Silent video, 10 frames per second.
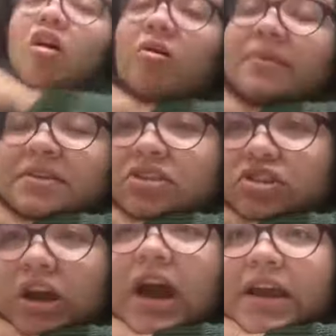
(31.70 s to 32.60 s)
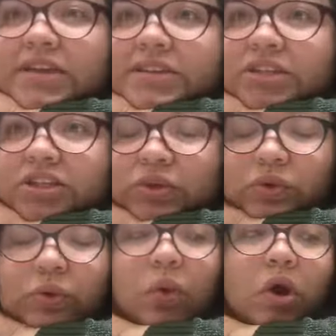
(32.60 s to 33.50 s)
always tries
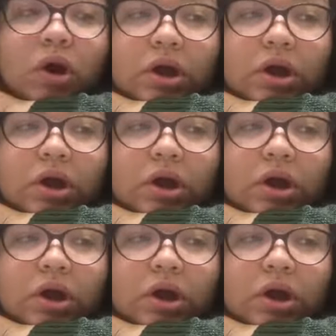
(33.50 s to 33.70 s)
to